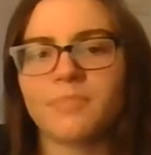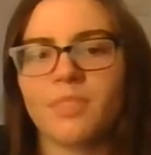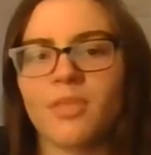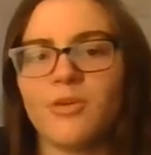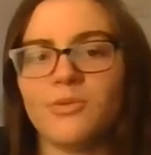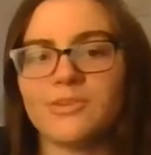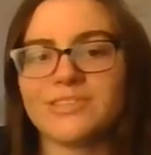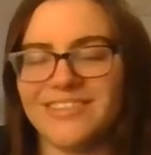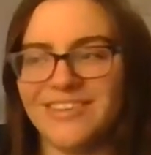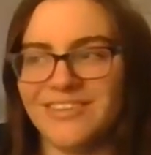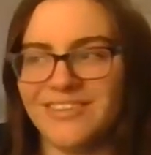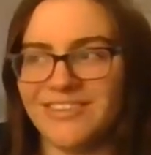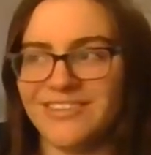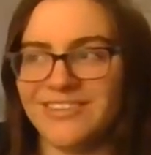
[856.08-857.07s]
who is
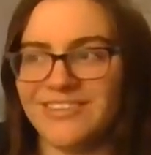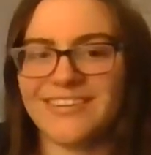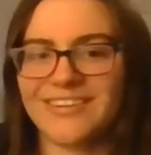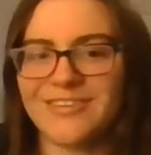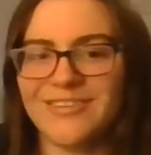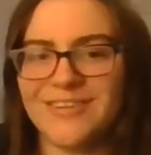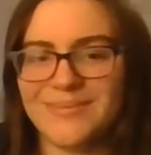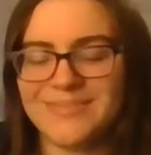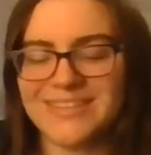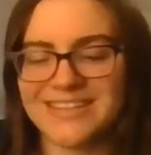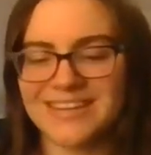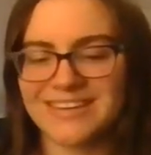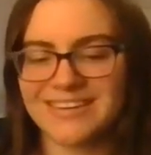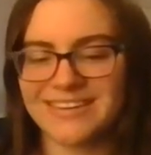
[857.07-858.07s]
the
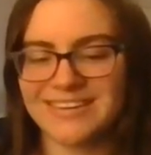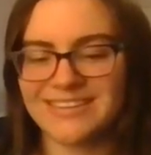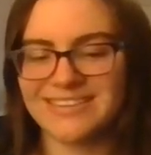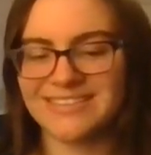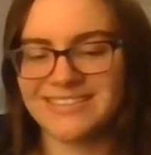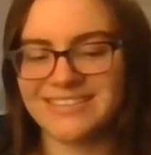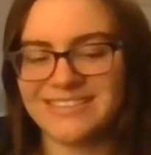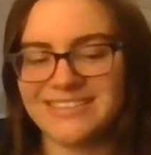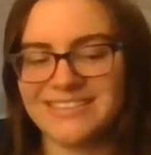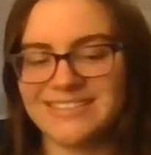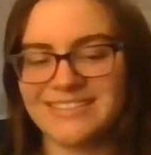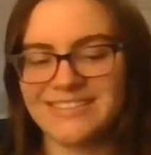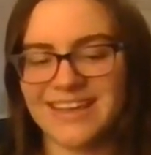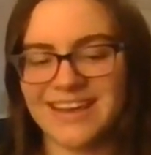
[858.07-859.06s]
cryptic
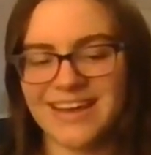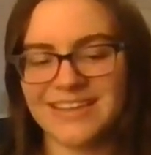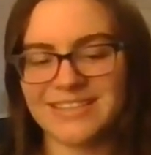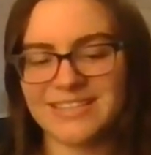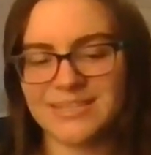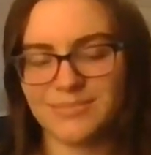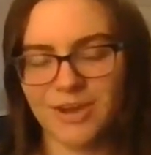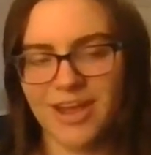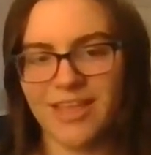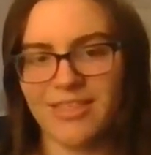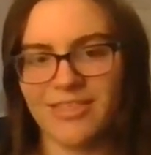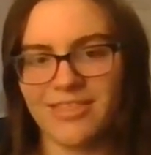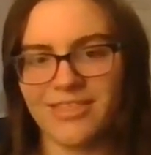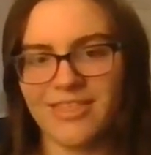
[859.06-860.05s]
Deadeye's
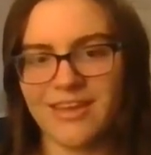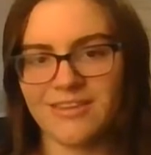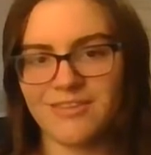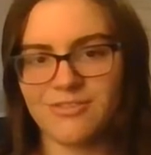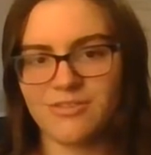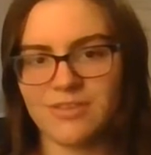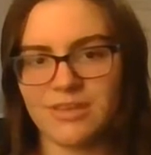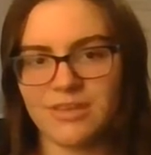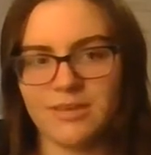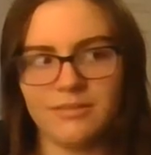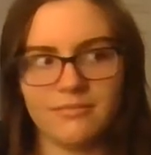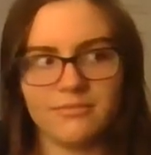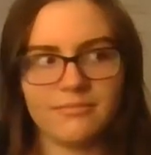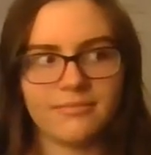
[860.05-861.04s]
spren that
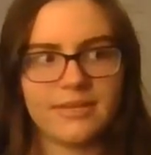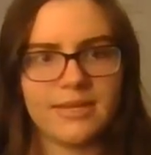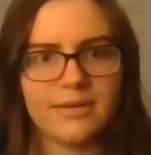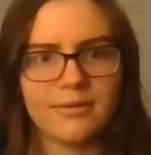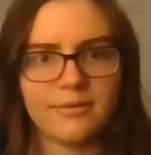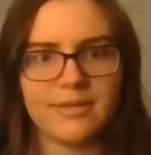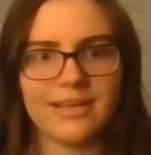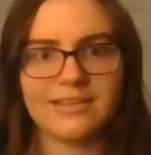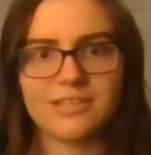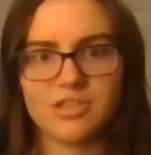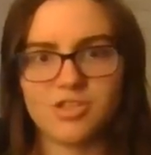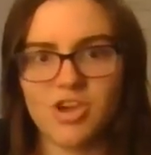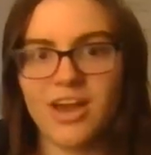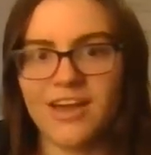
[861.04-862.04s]
she killed as a
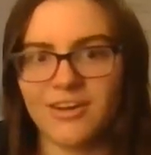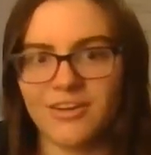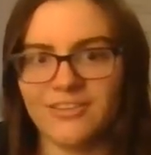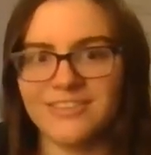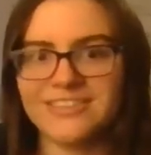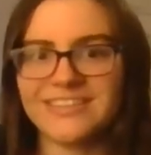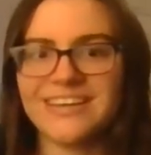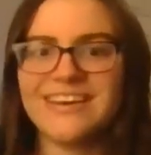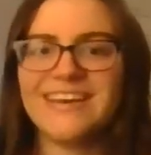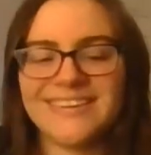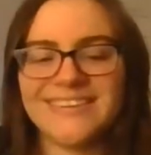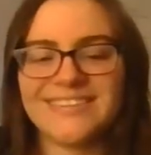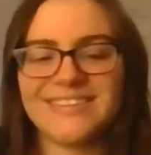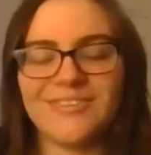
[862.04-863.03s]
child.
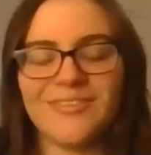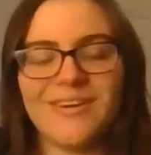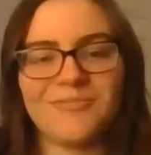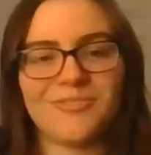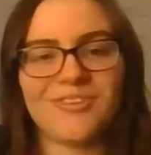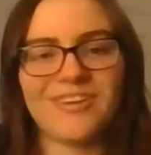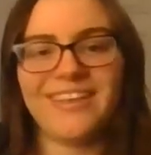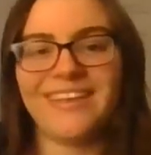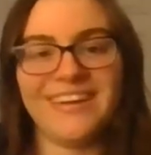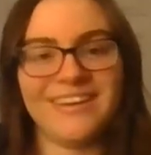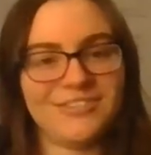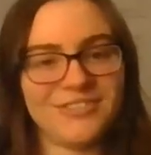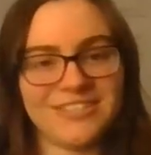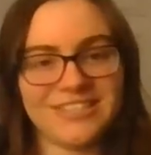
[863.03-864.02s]
So I'm really
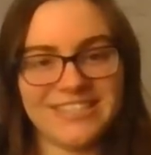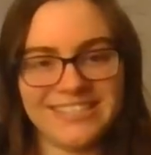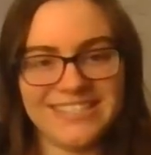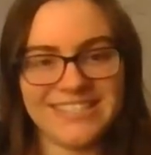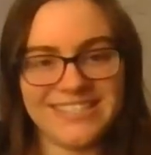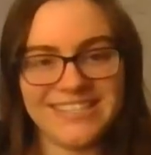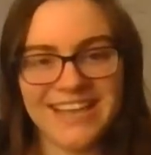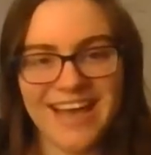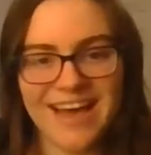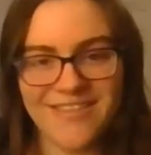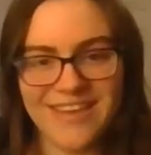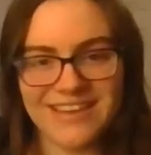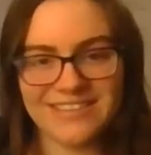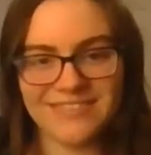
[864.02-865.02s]
interested to see how
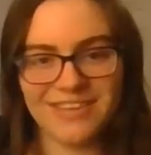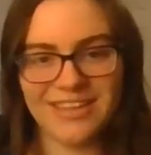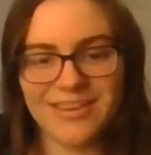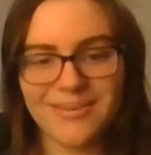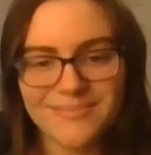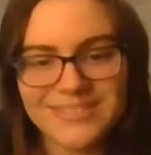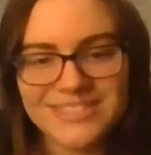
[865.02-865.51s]
that develops.